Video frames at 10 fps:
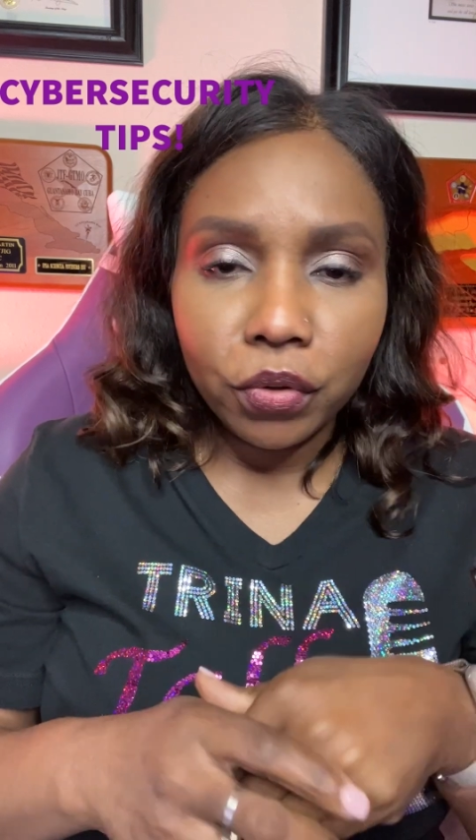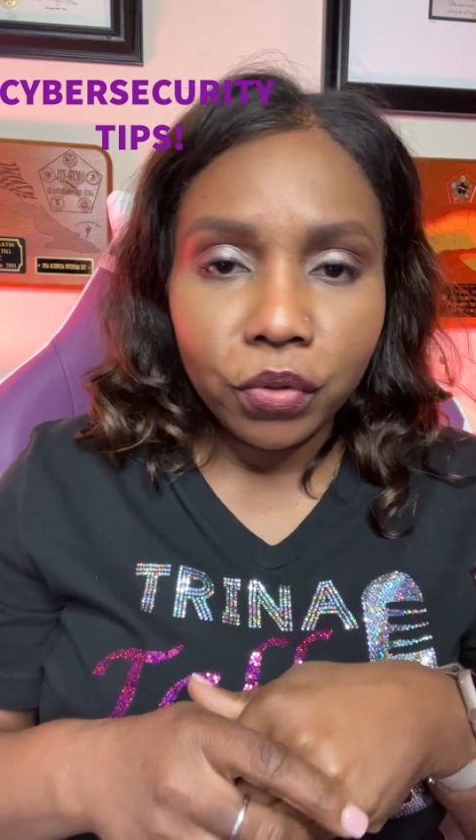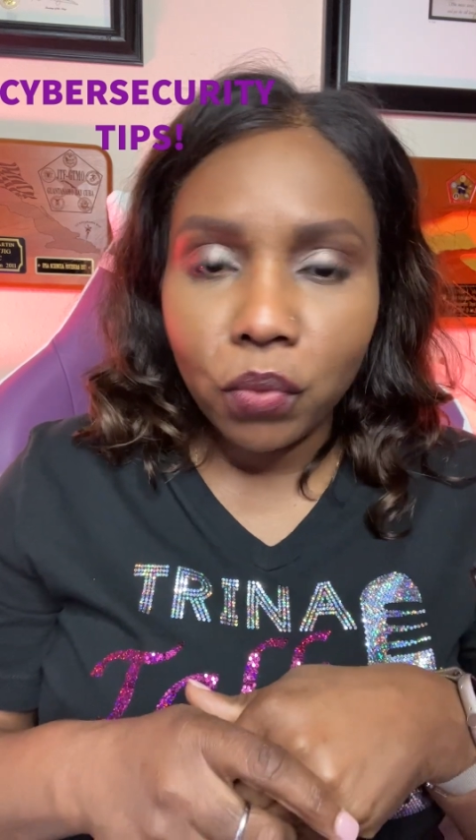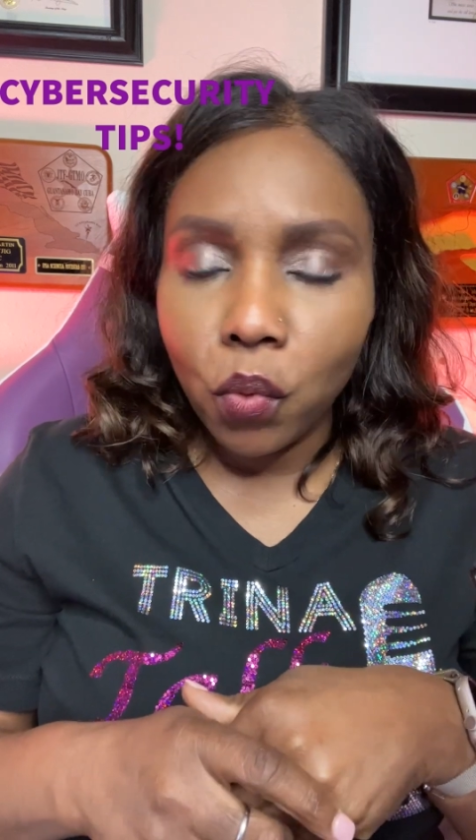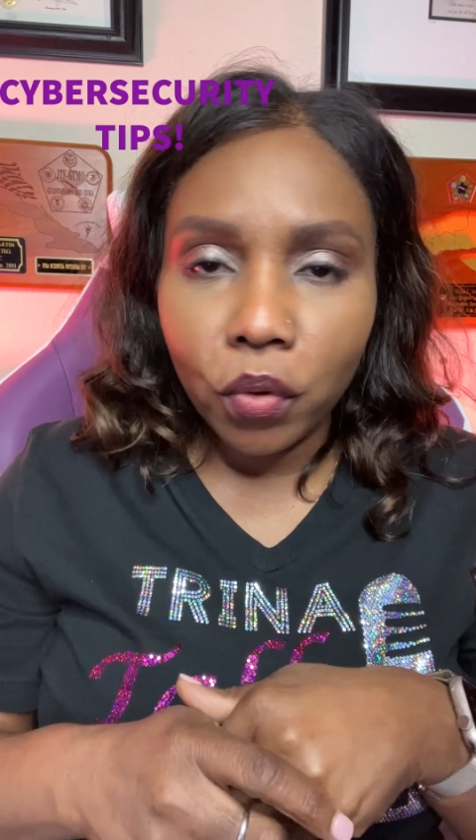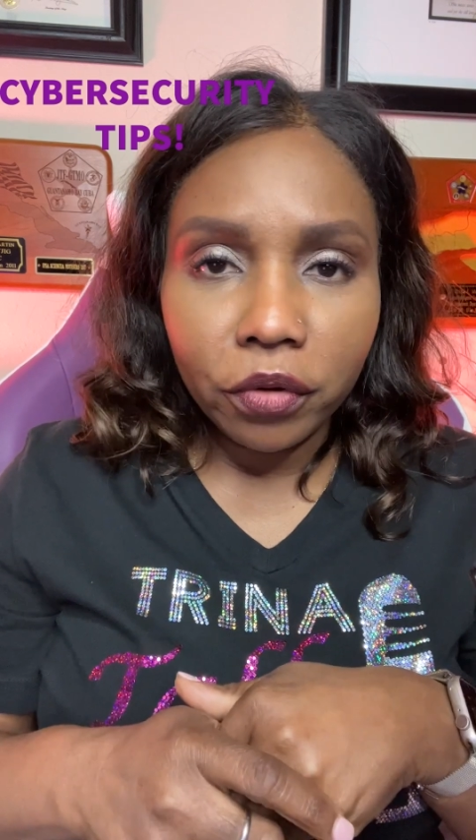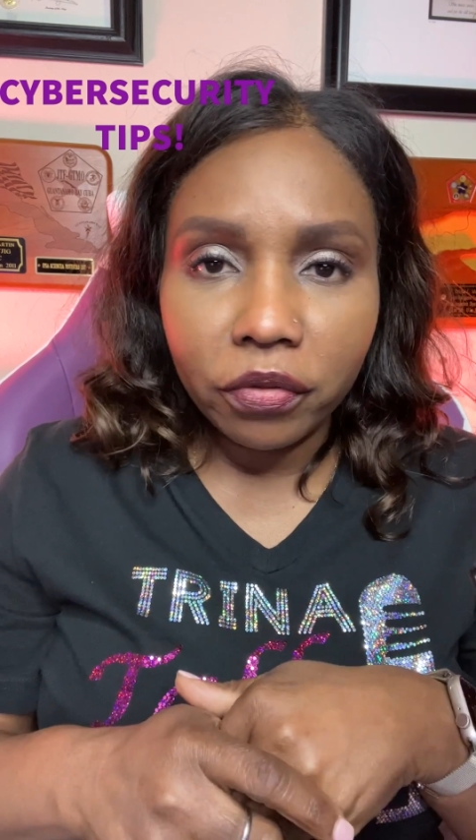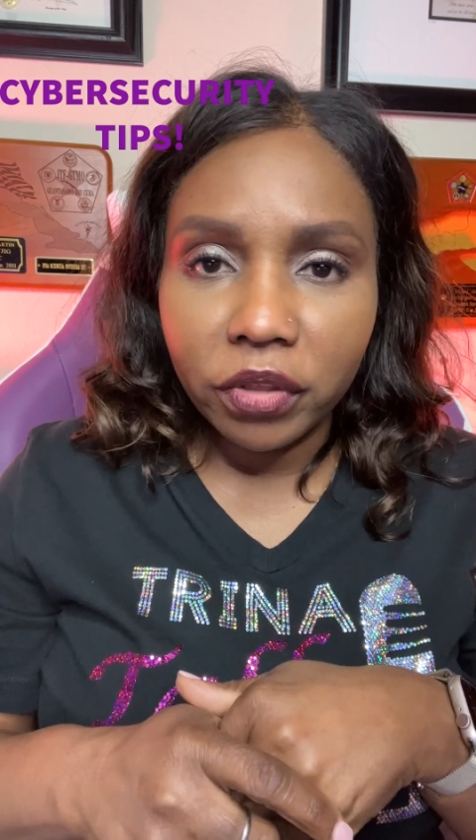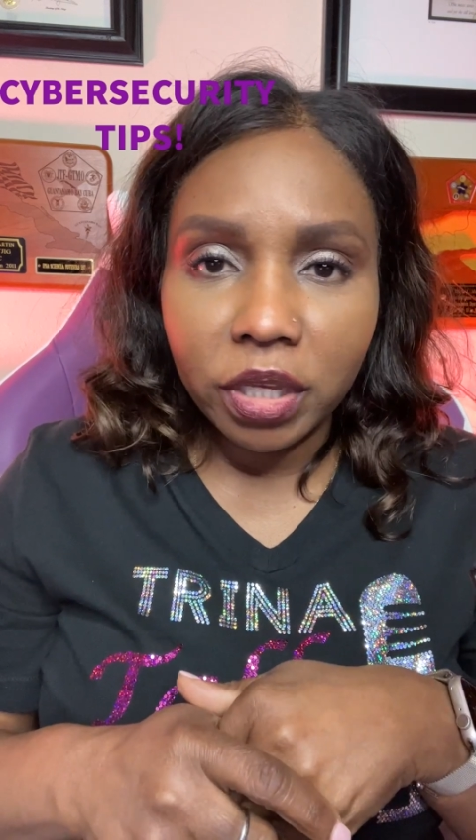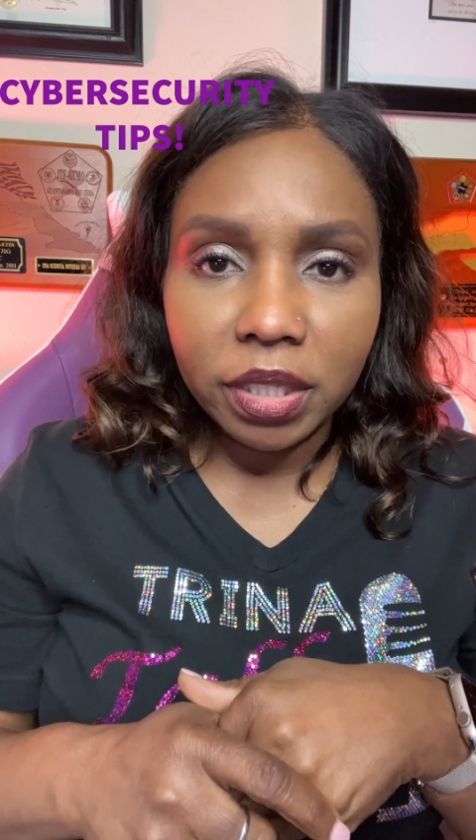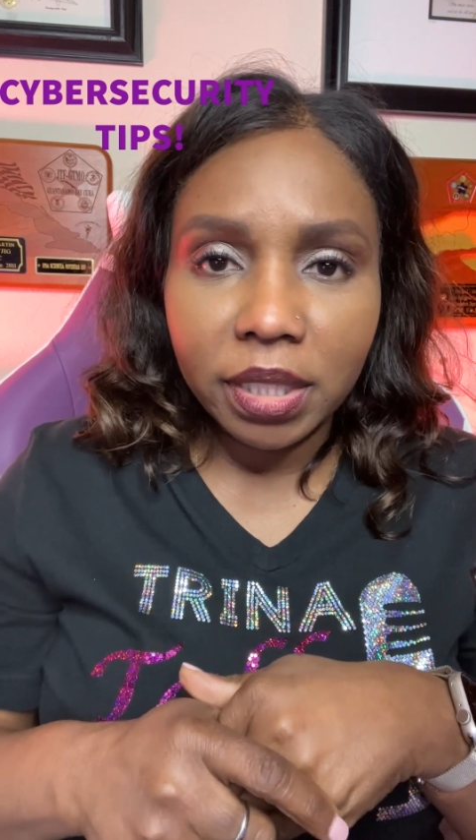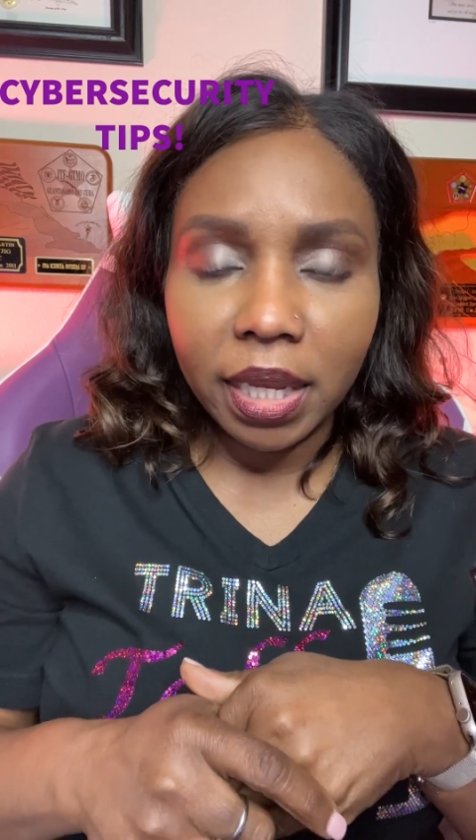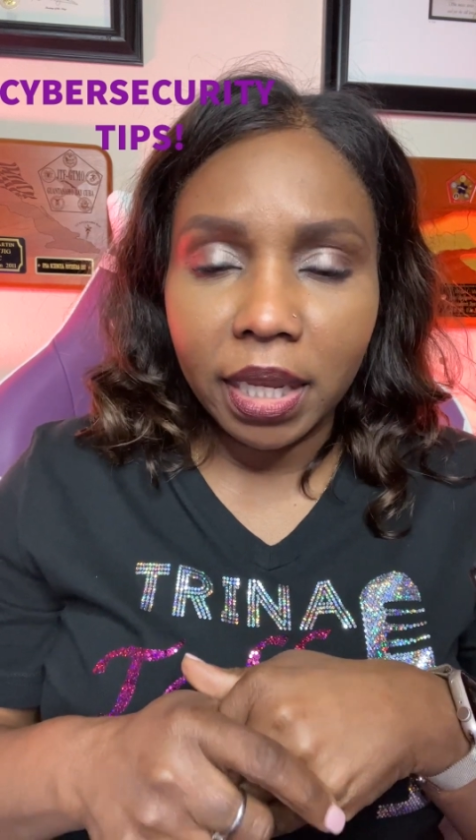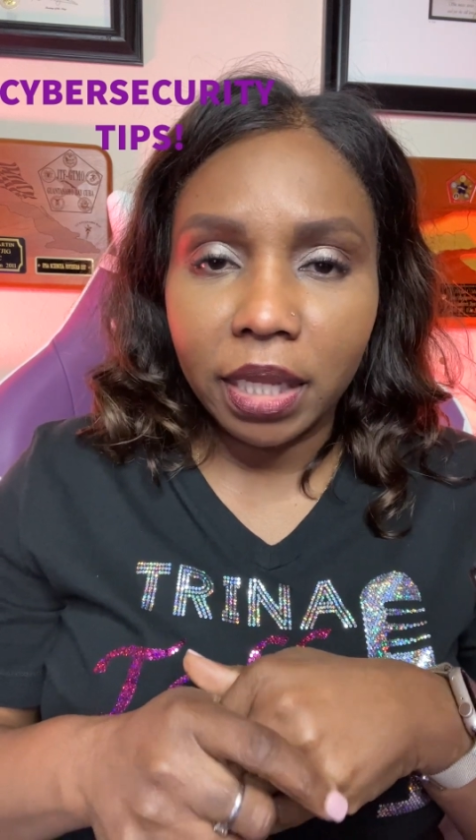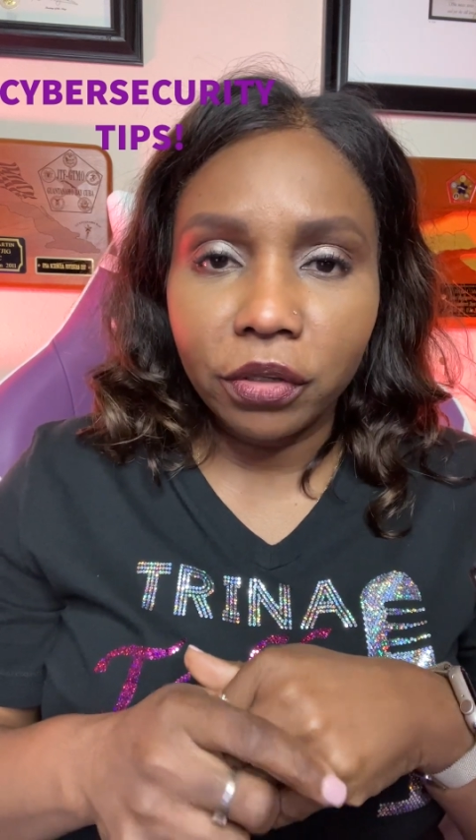ordered this and